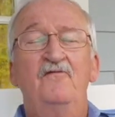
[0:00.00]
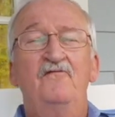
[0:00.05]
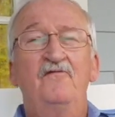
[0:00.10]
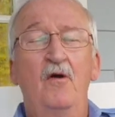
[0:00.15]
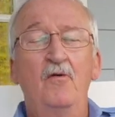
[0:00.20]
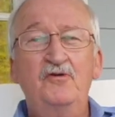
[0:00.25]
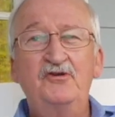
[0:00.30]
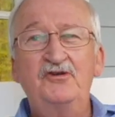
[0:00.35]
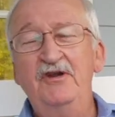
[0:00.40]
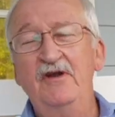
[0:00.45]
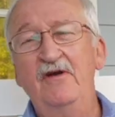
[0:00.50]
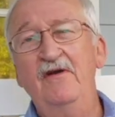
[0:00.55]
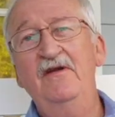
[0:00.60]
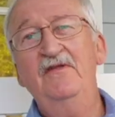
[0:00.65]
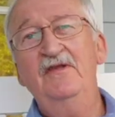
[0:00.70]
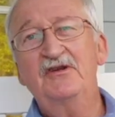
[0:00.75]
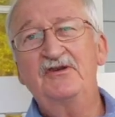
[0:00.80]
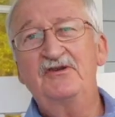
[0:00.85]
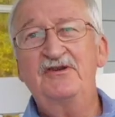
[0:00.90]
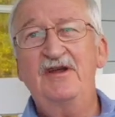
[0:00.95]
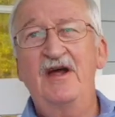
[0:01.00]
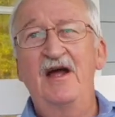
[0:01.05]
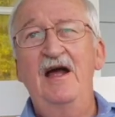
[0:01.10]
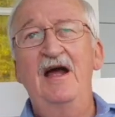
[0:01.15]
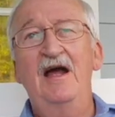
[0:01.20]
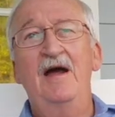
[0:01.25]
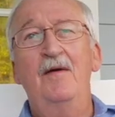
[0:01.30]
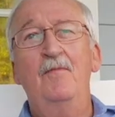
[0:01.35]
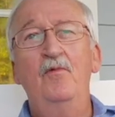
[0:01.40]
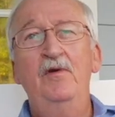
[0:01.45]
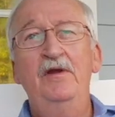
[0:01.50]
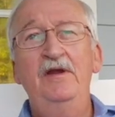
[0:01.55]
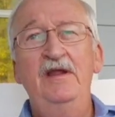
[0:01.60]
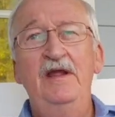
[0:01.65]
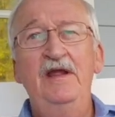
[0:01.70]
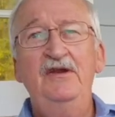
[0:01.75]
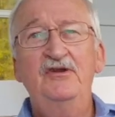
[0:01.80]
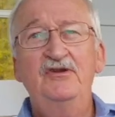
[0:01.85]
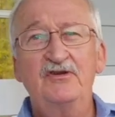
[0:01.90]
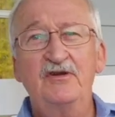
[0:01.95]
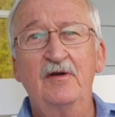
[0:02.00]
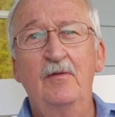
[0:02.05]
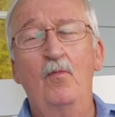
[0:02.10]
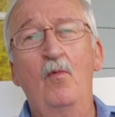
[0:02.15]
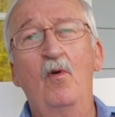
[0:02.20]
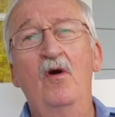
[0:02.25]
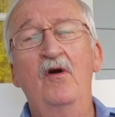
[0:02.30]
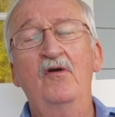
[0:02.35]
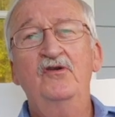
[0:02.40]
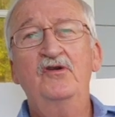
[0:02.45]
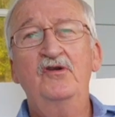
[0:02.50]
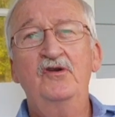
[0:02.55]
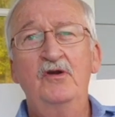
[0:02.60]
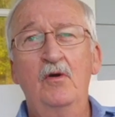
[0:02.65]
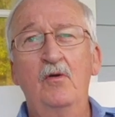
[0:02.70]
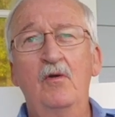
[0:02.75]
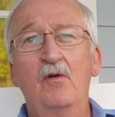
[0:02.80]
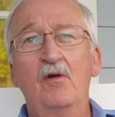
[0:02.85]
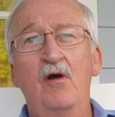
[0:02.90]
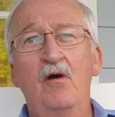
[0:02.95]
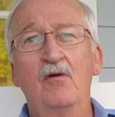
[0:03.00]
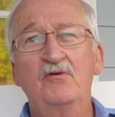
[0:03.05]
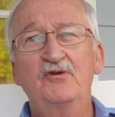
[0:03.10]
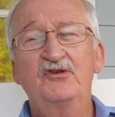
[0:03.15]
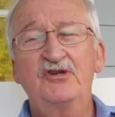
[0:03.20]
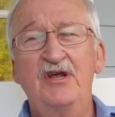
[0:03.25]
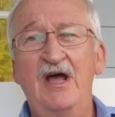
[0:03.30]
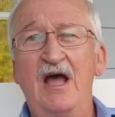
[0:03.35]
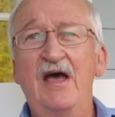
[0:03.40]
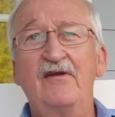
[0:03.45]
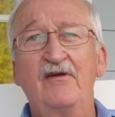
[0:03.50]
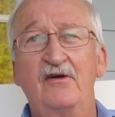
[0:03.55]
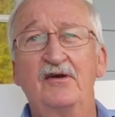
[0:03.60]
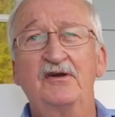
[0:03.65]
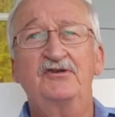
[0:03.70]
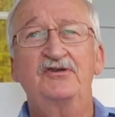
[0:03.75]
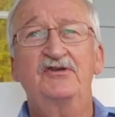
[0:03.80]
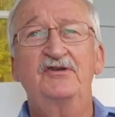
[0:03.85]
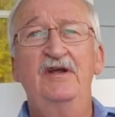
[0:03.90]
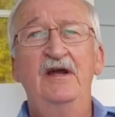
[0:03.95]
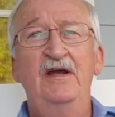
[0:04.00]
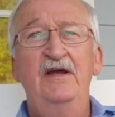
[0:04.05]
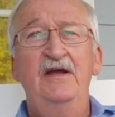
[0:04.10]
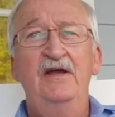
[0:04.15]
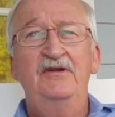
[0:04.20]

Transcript: Folks, during this time, we need someone to go alongside us